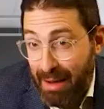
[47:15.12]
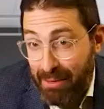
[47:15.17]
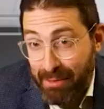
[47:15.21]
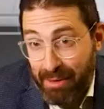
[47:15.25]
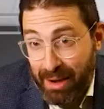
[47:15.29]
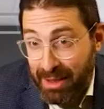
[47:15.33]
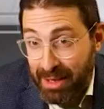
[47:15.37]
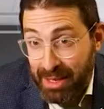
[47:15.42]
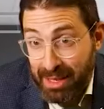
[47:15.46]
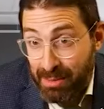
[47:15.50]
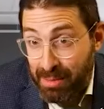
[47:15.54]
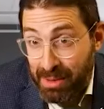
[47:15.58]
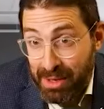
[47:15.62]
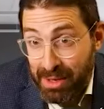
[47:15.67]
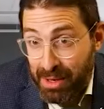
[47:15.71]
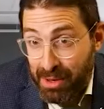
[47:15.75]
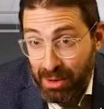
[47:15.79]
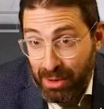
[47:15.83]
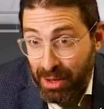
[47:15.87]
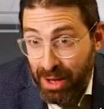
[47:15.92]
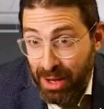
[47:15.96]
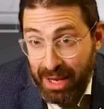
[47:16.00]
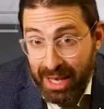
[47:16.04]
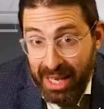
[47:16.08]
I find it to be that
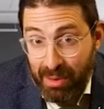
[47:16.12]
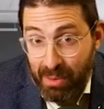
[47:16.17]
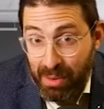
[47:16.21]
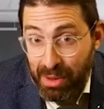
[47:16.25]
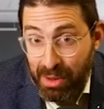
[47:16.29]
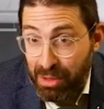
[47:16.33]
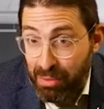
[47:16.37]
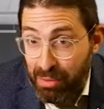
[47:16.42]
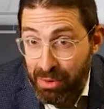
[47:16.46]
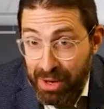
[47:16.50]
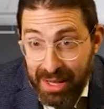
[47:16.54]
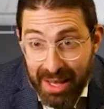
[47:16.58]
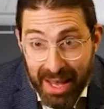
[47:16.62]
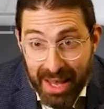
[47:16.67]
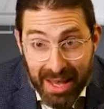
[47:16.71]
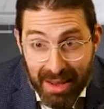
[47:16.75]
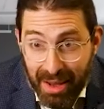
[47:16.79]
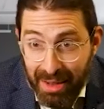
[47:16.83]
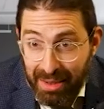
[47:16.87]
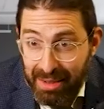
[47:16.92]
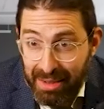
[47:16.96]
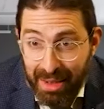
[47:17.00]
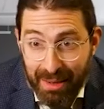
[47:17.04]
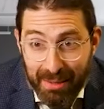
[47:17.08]
you're lucky with three day
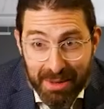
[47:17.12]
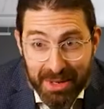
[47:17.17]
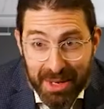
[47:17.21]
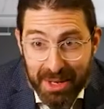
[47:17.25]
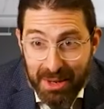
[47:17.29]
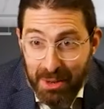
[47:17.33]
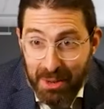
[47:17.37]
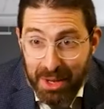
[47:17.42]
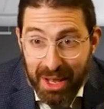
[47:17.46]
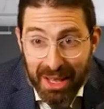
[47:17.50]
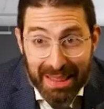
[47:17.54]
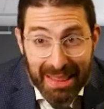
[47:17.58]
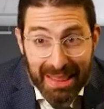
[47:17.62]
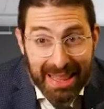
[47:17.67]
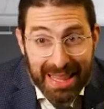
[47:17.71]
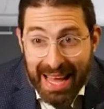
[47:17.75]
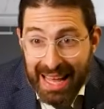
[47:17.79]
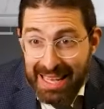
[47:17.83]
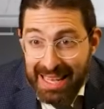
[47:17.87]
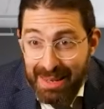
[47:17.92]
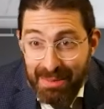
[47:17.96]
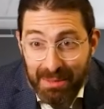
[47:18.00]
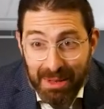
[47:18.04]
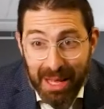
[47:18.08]
yontifs, and you get
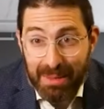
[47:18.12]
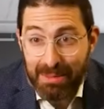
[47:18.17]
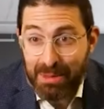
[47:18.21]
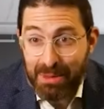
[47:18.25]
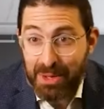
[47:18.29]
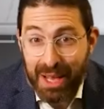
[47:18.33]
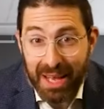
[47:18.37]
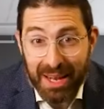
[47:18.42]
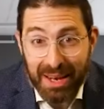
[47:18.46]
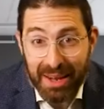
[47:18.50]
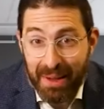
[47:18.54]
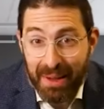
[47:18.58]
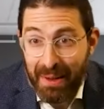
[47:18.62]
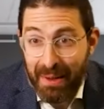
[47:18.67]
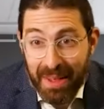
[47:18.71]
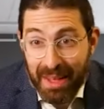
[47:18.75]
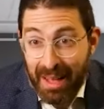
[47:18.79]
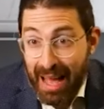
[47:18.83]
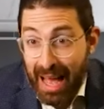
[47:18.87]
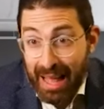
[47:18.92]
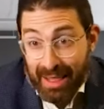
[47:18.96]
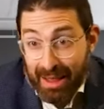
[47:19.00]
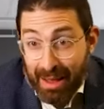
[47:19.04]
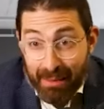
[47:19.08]
lots. Sometimes you get,
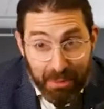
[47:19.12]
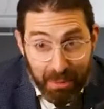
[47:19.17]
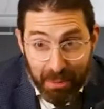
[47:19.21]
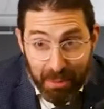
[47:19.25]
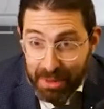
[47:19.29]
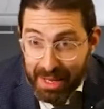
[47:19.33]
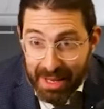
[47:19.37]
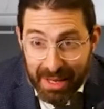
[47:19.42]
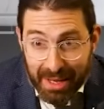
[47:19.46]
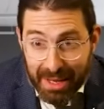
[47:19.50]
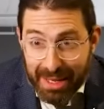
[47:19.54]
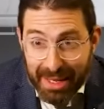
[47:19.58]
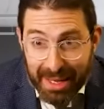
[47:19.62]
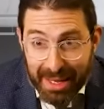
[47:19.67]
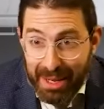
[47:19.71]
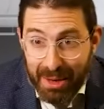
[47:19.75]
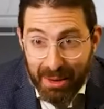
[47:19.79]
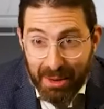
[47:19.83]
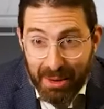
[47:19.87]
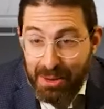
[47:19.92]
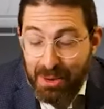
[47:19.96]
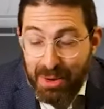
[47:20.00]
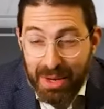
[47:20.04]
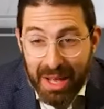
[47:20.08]
I love three day, like
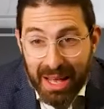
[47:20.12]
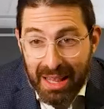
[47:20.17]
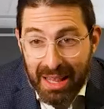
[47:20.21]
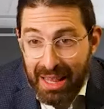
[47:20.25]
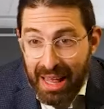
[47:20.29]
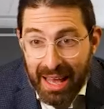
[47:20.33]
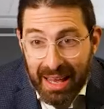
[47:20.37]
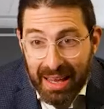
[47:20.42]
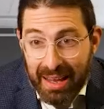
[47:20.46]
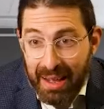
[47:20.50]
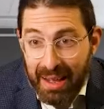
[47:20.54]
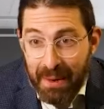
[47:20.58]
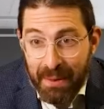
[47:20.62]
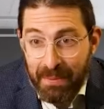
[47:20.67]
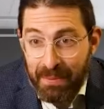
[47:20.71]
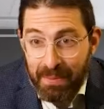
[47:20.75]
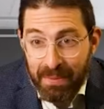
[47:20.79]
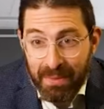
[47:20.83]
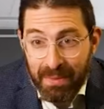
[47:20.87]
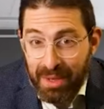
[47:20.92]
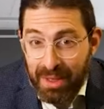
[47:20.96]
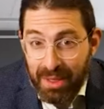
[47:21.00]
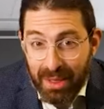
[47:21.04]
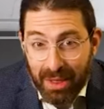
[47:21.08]
you know, you get like yeah,
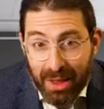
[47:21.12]
yeah.